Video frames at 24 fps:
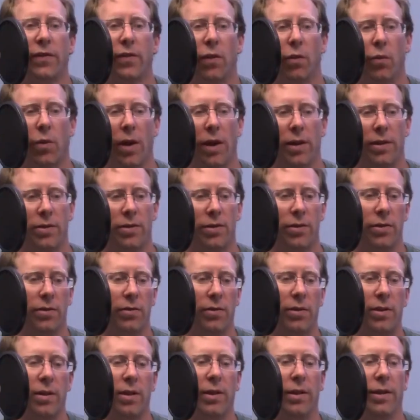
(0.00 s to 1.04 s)
different ways
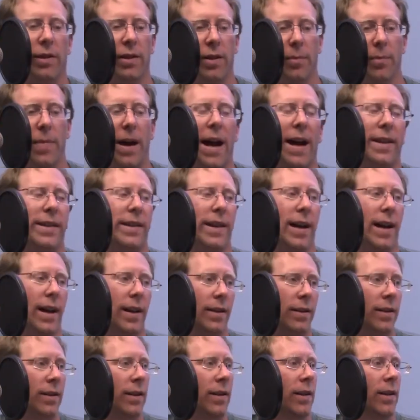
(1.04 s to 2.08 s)
to combat
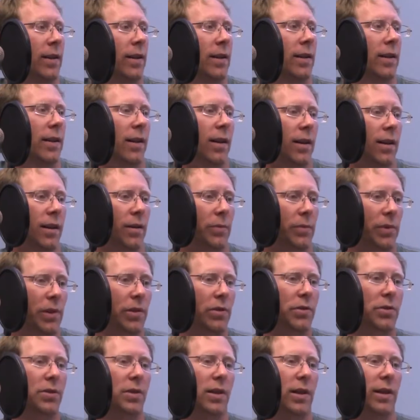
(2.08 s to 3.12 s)
that.
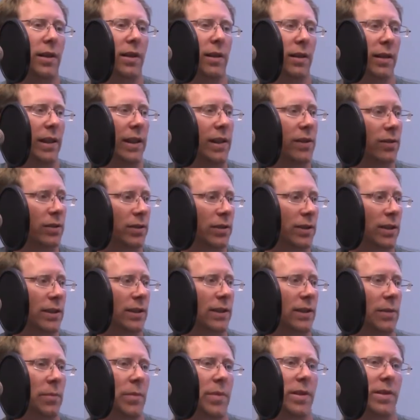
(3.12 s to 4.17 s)
Usually the legal
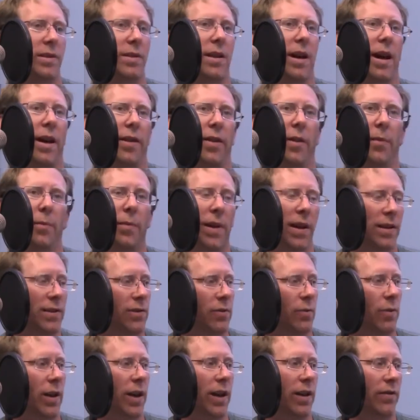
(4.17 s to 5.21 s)
system is not the
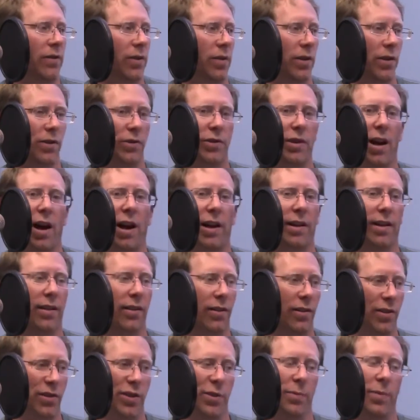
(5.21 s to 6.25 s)
best way if you're in China
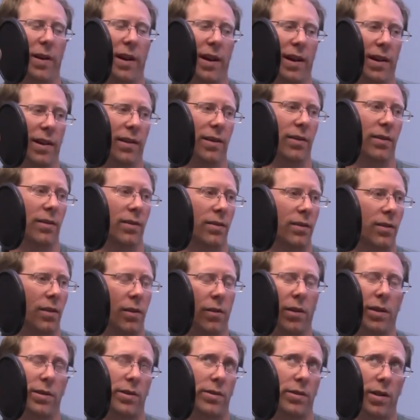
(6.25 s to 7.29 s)
or Japan
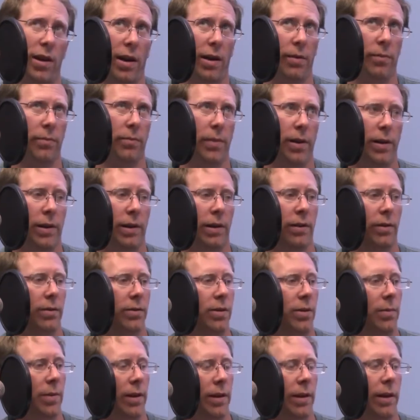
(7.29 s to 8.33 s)
or China mainly or
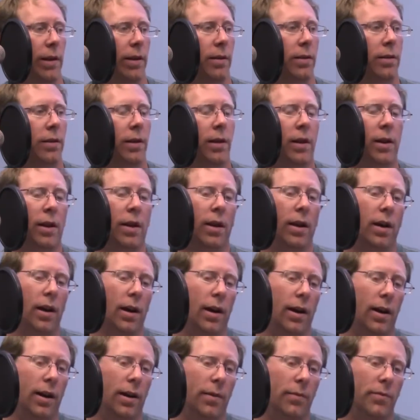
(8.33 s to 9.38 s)
something like that.
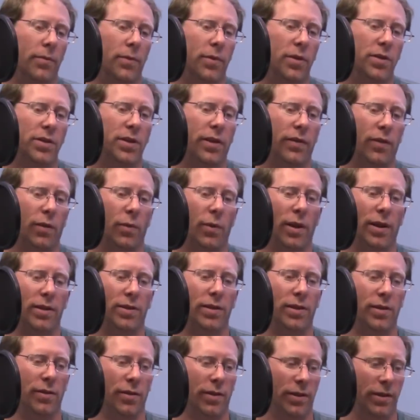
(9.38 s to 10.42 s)
So there's different ways
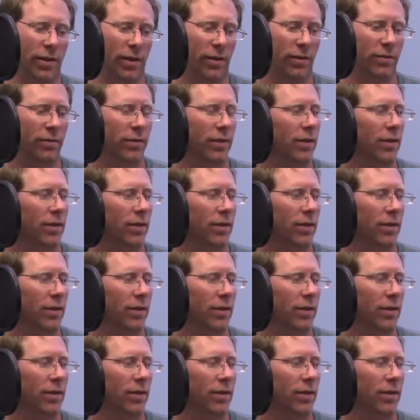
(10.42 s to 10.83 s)
to do it though.